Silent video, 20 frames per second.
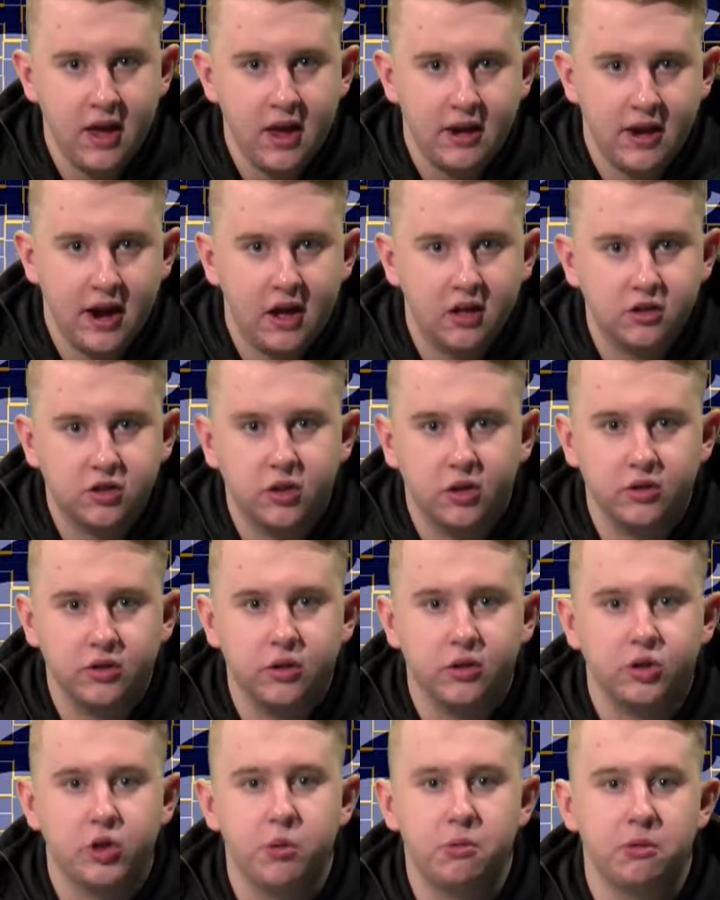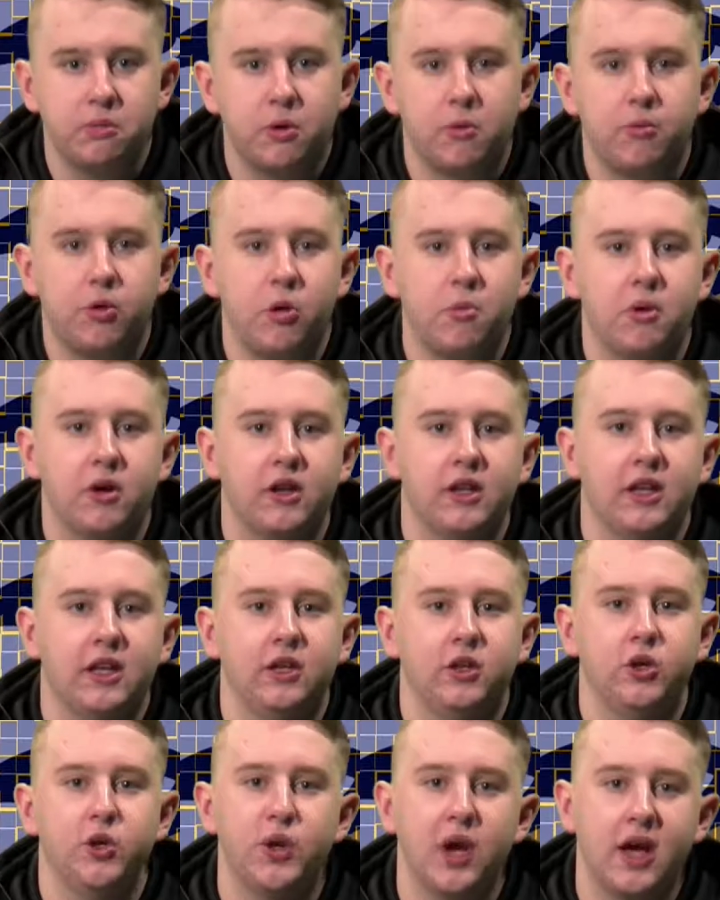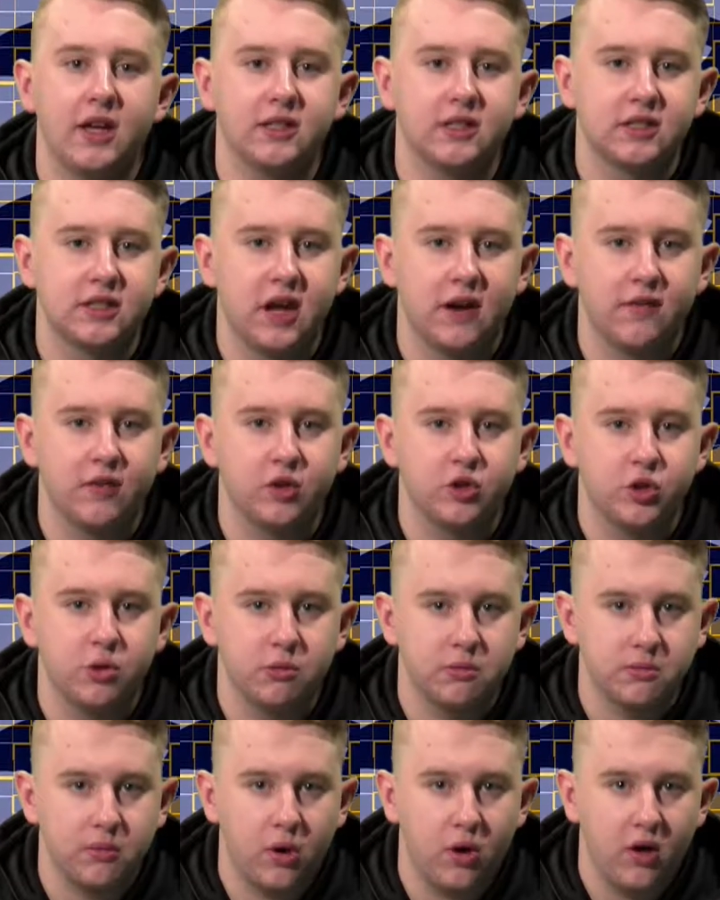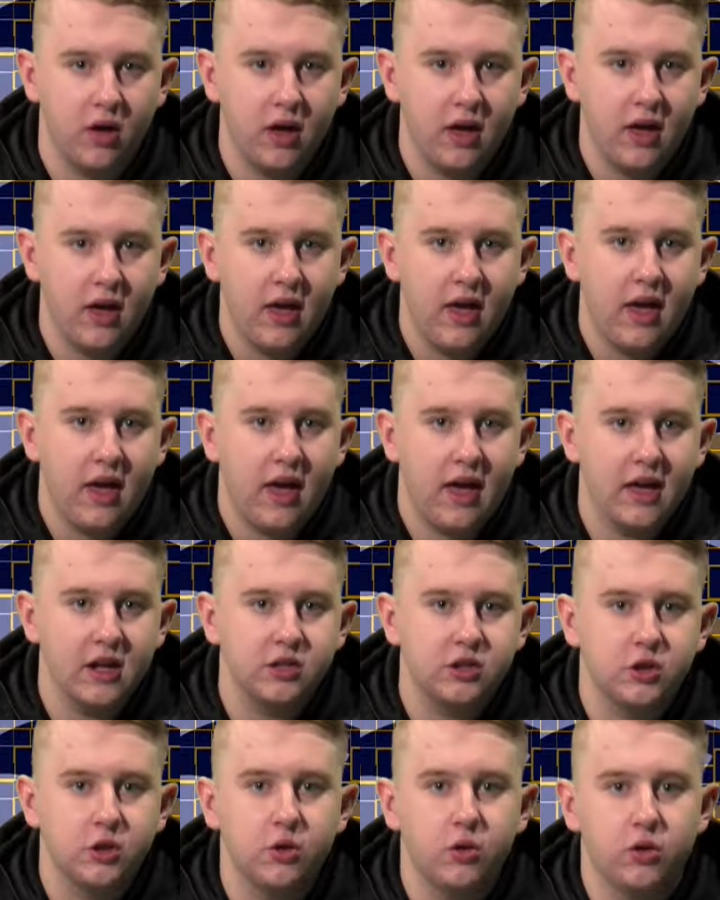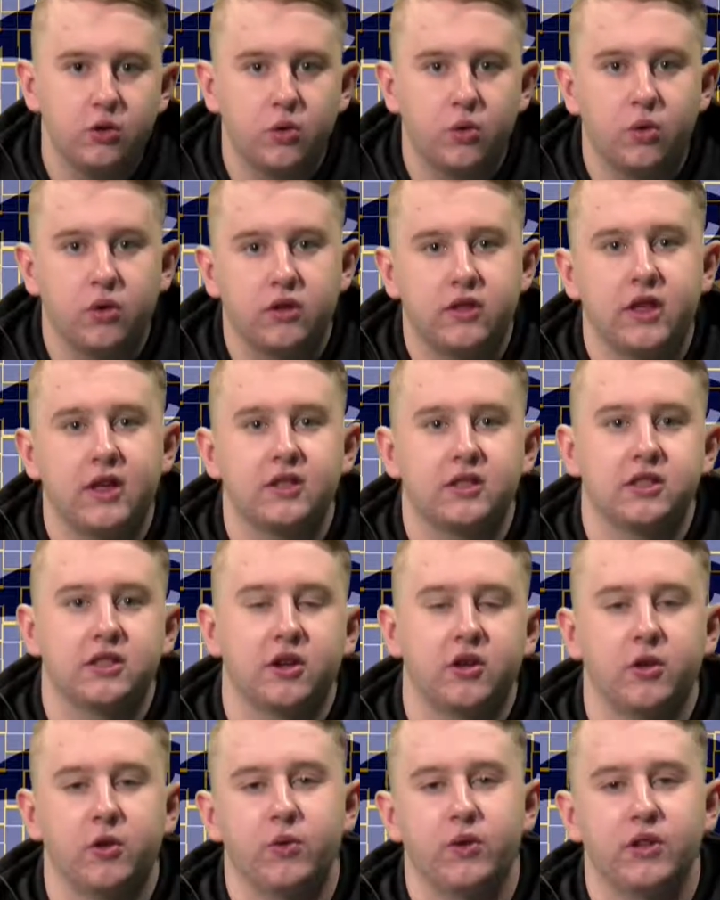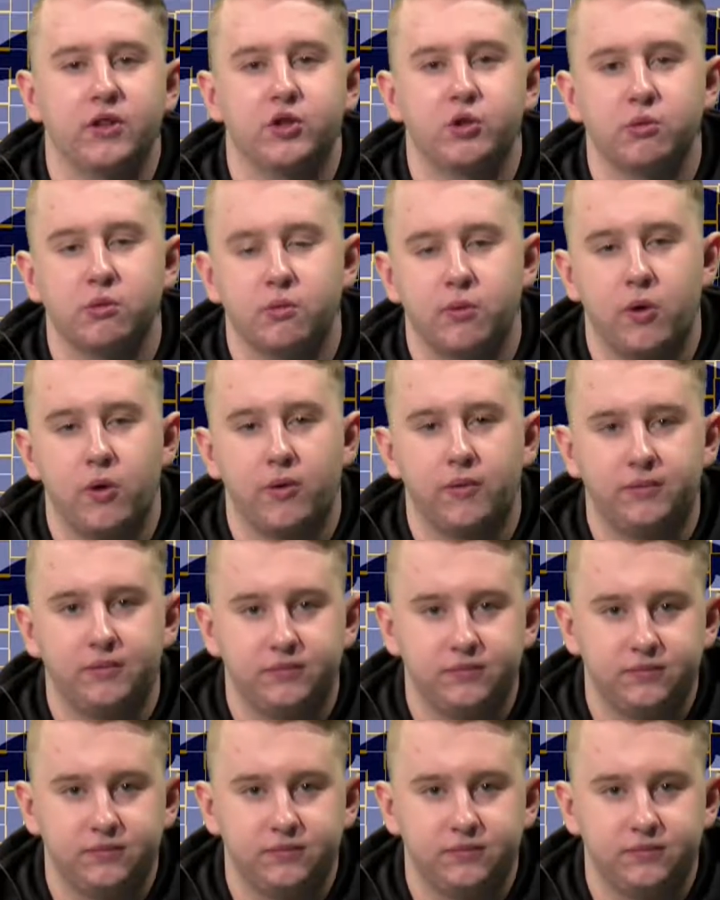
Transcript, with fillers: Now let's throw it to a Super Bowl promo to get you guys excited for the Super Bowl and see who North thinks is going to win the Super Bowl.